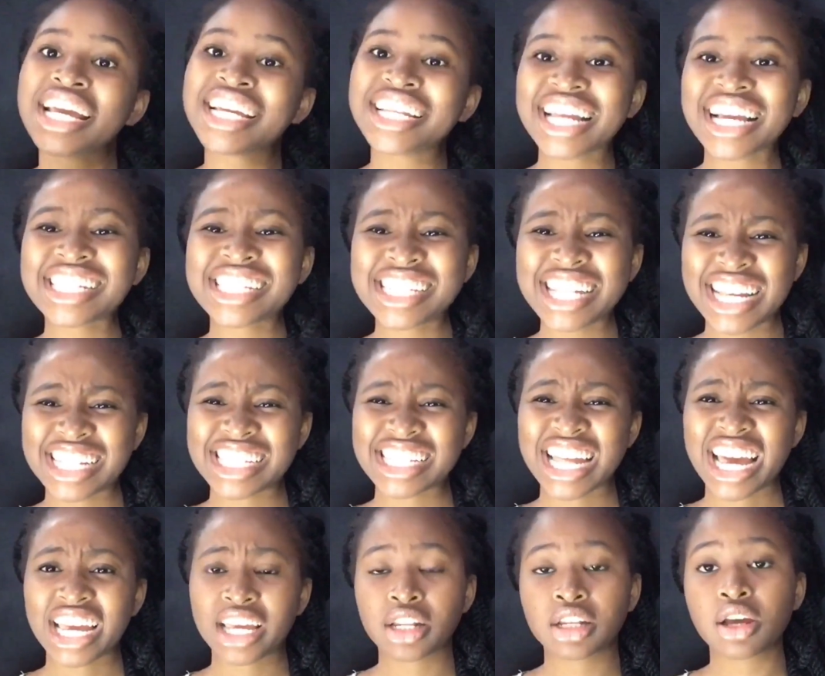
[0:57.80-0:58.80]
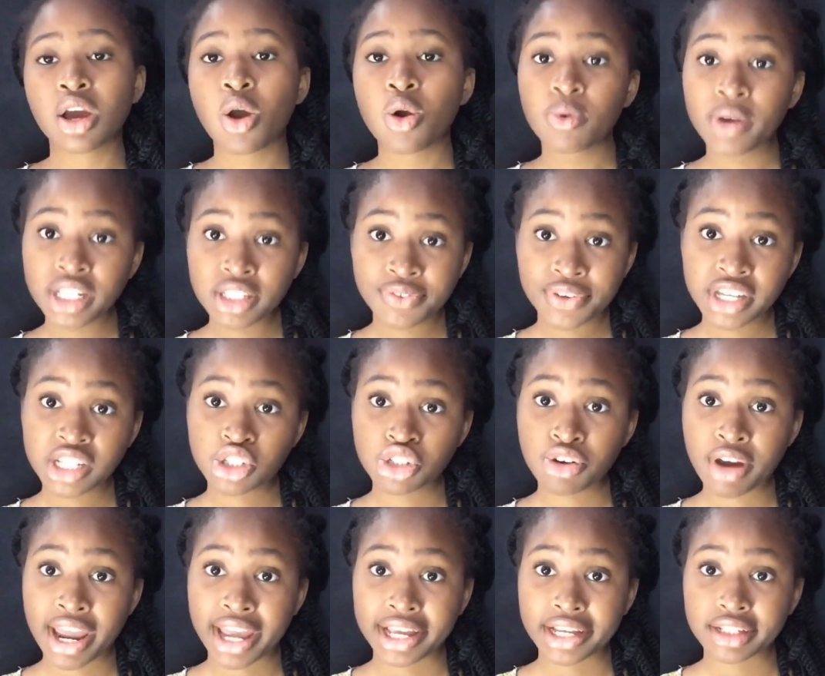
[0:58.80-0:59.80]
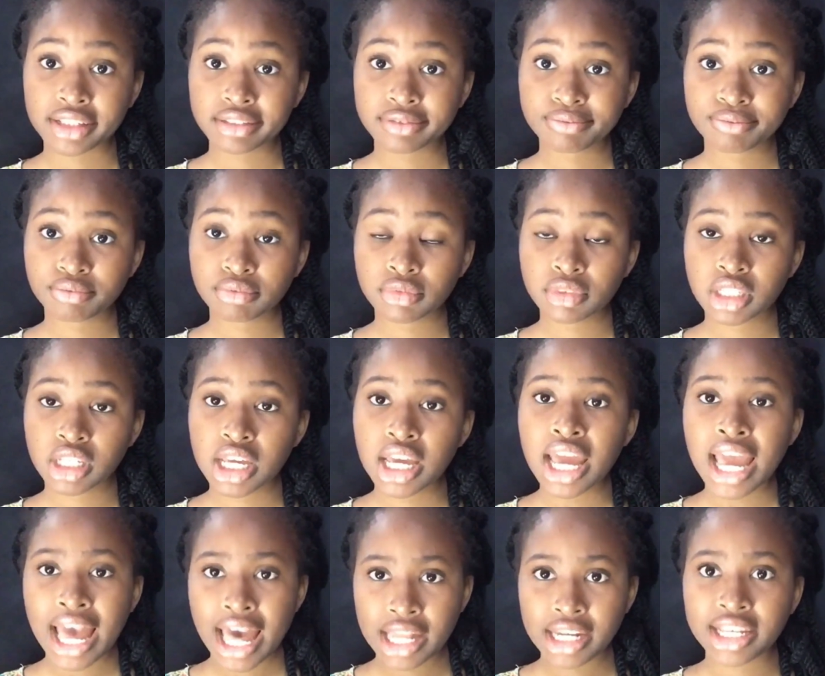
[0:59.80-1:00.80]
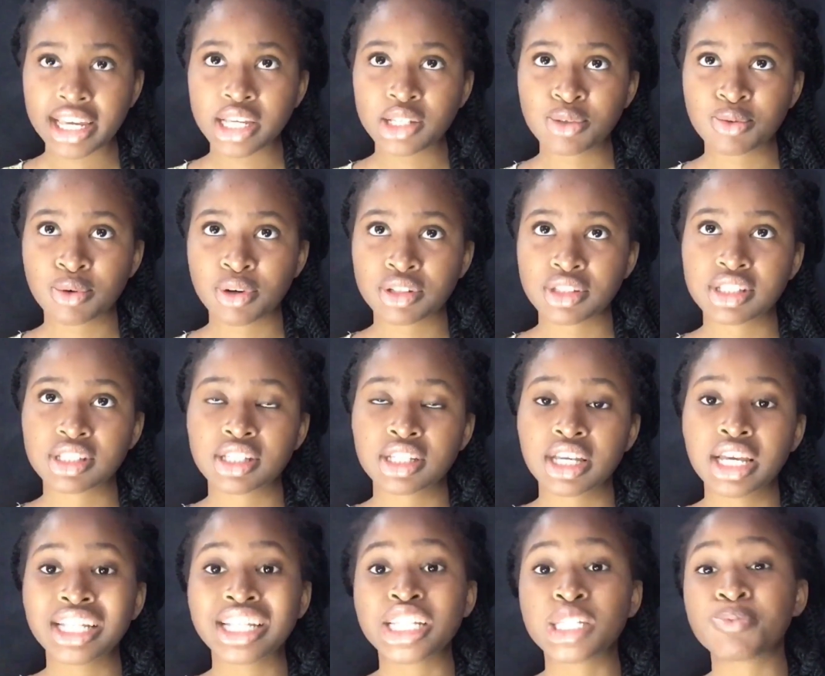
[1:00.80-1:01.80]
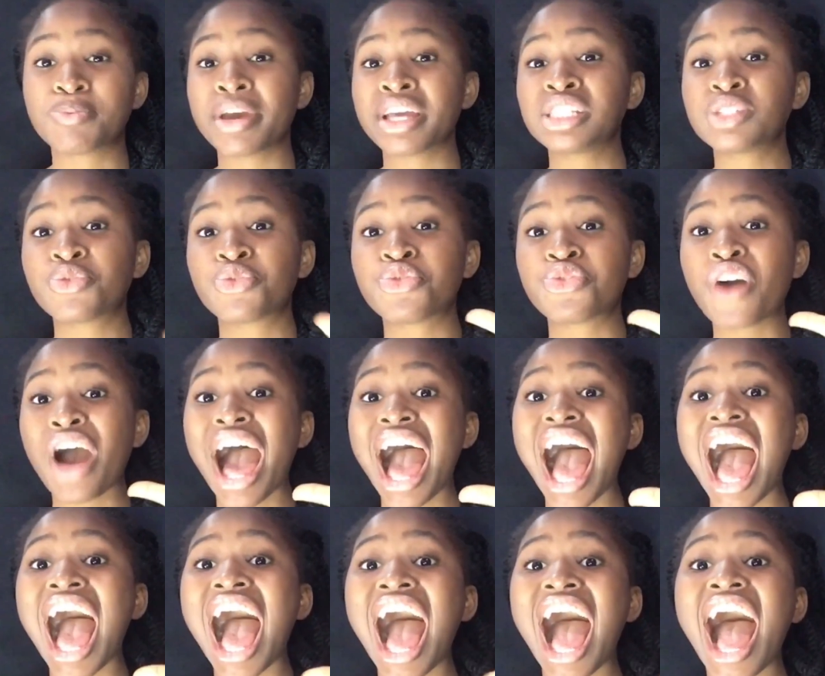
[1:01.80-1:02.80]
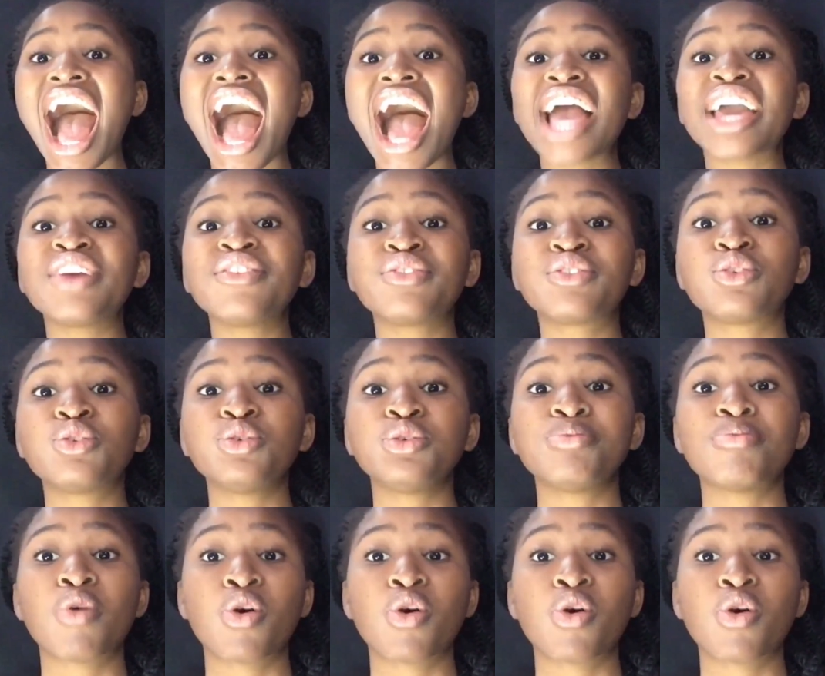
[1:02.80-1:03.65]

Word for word: in 1999 went for a strike. And guess what? They spent five good